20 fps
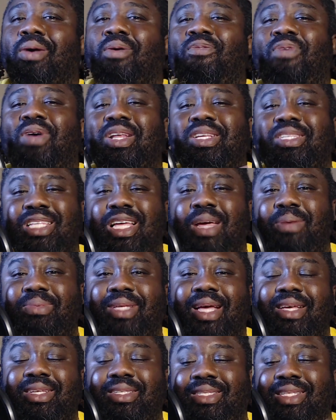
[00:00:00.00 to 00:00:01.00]
For the sleep
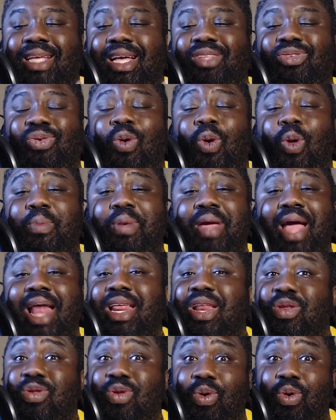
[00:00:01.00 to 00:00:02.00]
test, they told me, I
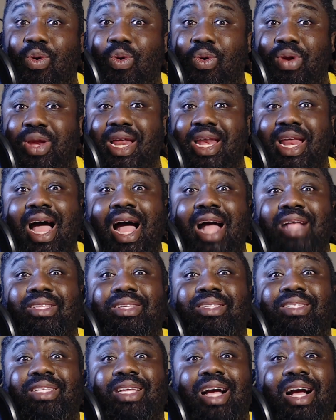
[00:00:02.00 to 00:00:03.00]
didn't know that they had to
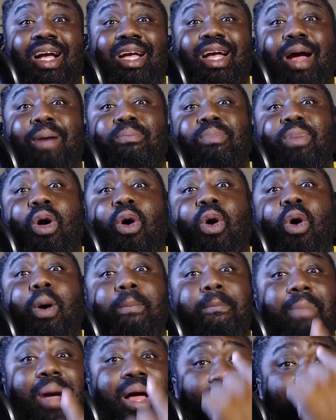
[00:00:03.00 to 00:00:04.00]
stick a camera up
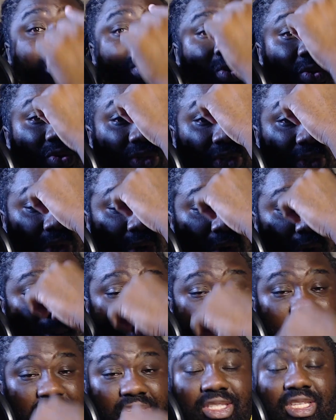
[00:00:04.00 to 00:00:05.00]
my nose to go down my
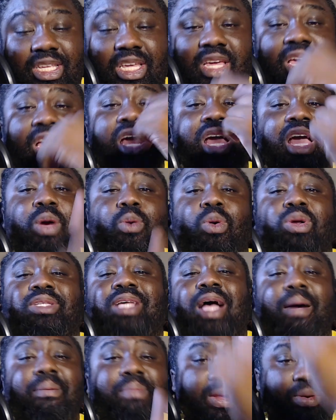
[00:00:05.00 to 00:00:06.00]
track to see what's
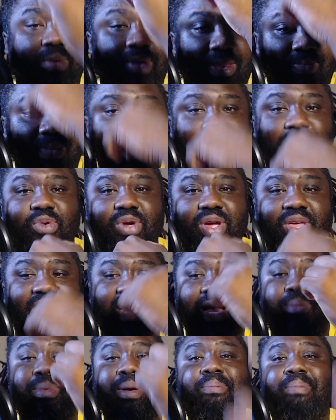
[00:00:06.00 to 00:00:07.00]
happening with my
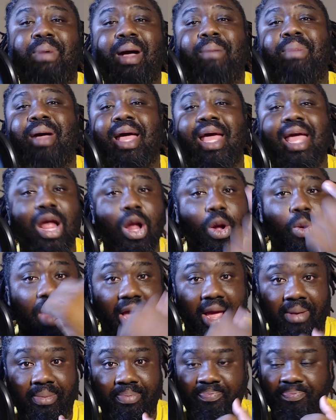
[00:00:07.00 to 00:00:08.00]
breathing and my
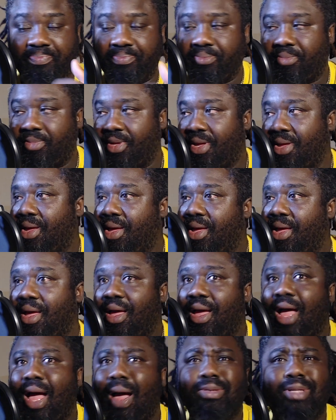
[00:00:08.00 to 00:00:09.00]
airway.
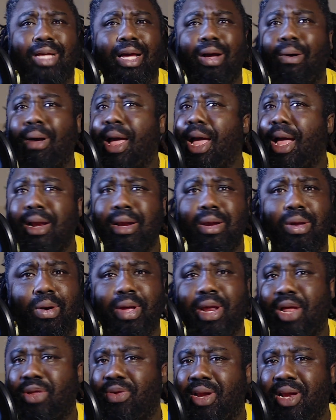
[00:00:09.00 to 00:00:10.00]
I was like, oh, hell no,
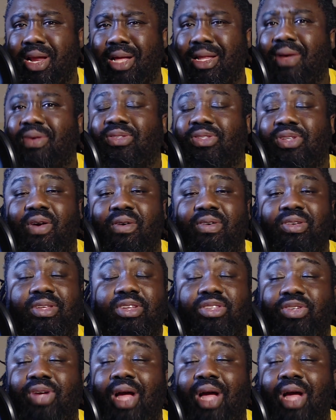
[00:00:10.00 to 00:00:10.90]
you're not doing that. I was nervous. I